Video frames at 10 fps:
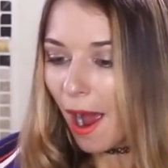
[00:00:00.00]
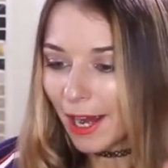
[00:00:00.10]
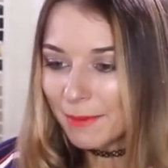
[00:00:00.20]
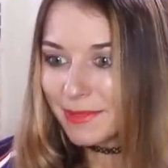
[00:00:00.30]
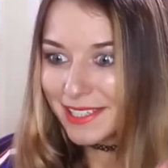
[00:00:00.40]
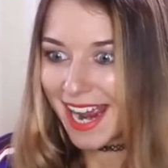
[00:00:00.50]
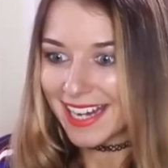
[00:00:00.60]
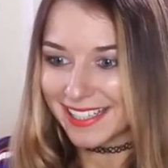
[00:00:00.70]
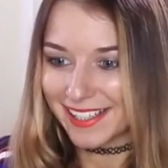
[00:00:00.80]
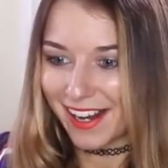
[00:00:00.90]
I'm
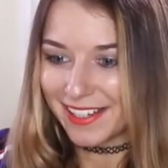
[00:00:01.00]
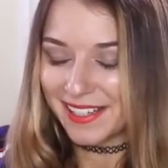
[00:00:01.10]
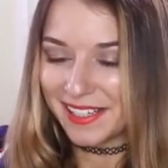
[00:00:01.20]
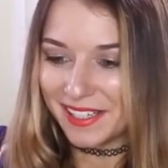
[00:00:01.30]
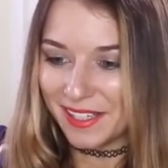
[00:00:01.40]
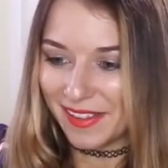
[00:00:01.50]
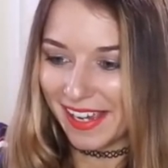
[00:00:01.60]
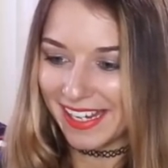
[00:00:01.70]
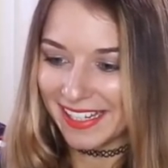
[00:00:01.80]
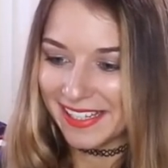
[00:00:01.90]
dead excited to do
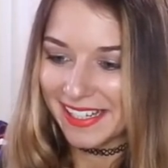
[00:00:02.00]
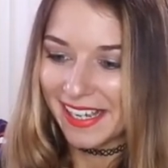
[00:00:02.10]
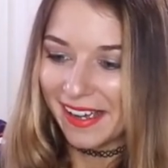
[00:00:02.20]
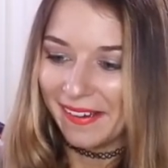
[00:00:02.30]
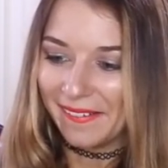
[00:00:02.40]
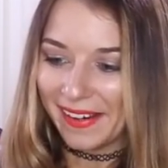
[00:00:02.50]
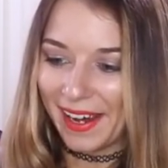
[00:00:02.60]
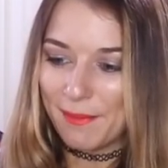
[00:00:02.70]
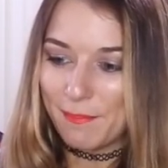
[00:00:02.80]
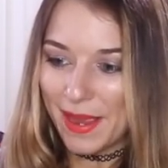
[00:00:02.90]
this.
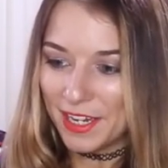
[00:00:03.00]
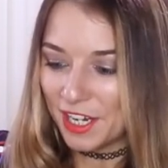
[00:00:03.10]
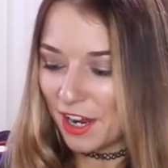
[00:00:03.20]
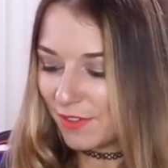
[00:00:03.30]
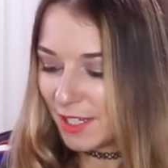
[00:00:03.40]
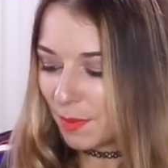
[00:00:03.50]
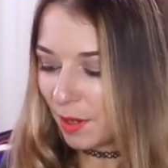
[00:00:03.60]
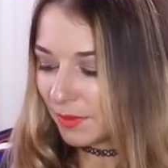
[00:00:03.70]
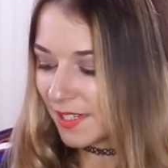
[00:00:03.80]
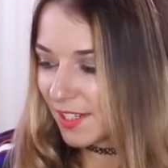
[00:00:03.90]
Okay, I'm a bit nervous, but
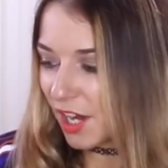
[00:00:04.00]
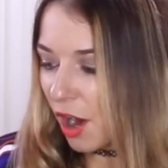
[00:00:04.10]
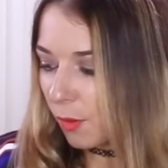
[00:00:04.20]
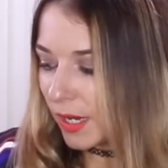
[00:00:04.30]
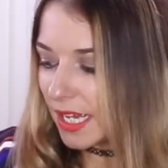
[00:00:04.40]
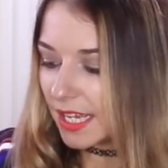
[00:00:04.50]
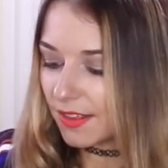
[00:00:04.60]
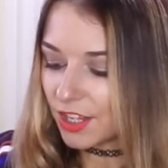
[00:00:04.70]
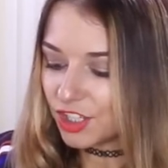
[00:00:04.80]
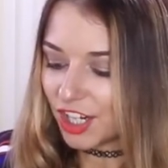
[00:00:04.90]
I'm gonna start
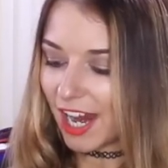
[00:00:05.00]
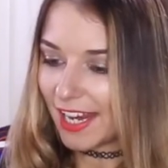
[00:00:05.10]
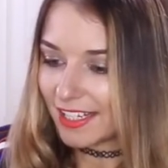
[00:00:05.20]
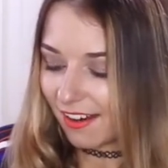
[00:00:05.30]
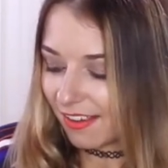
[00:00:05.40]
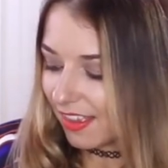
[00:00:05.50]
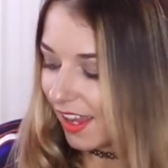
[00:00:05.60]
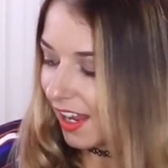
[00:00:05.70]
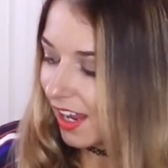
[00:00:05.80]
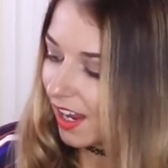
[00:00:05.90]
with jade, I
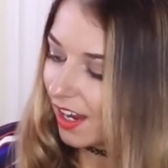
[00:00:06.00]
think.